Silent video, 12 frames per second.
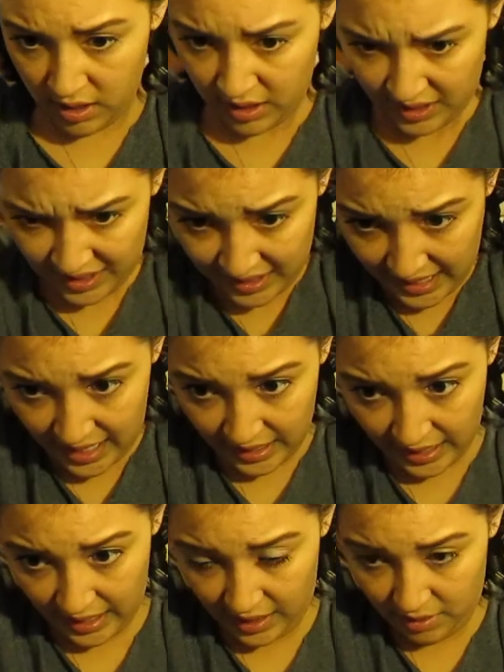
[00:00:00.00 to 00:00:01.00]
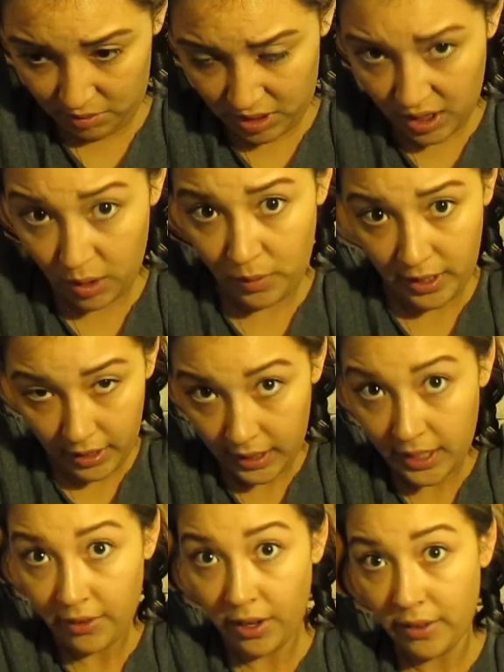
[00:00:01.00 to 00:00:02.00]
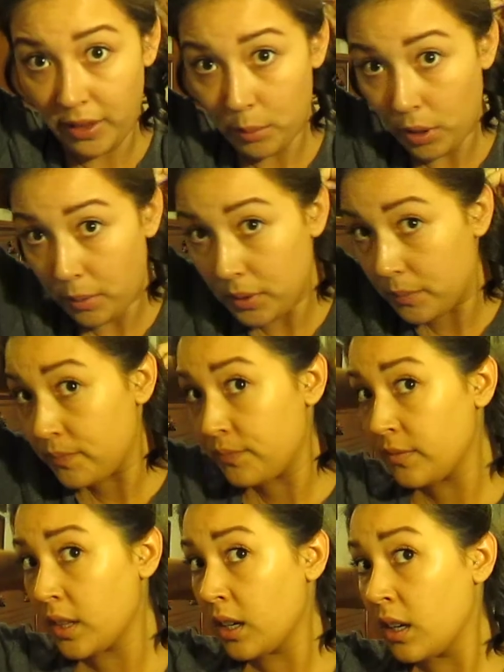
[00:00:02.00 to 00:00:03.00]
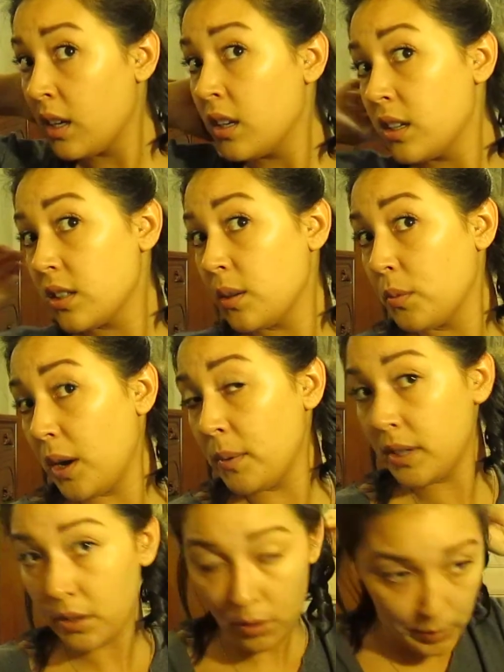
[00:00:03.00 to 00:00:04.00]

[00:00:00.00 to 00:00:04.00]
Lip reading: staticky. It was so weird. I never have that problem. So I'm grabbing a little